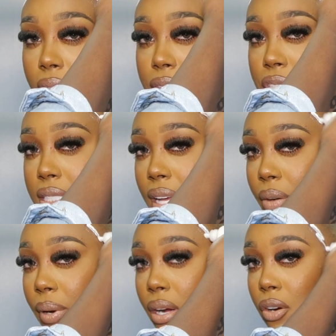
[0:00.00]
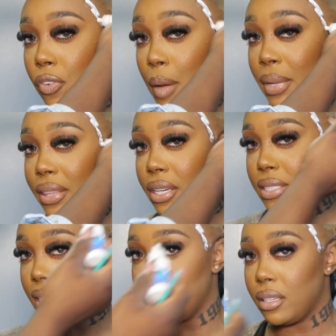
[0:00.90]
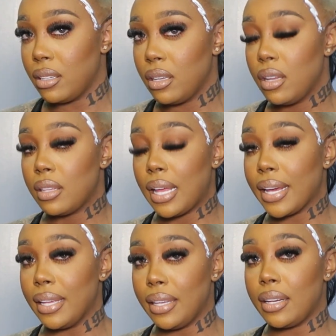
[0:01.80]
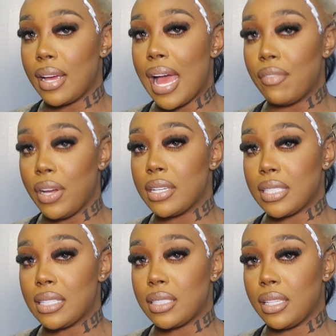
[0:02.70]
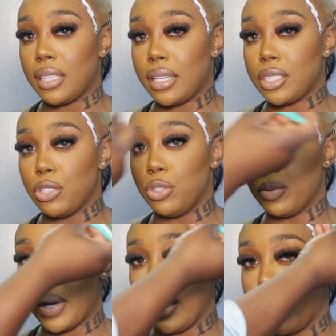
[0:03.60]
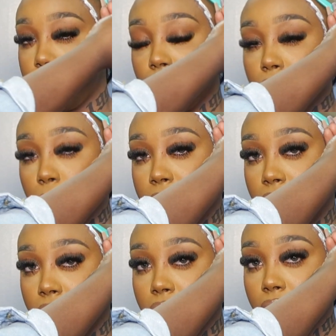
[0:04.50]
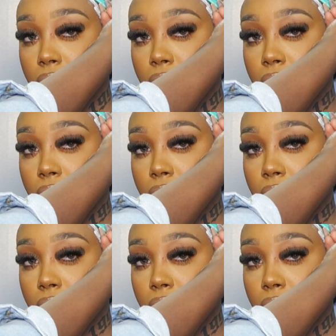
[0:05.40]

If she's not around, if I'm in their city, like Atlanta, I have a hairstylist in Atlanta, she will do my hair, I don't feel bad.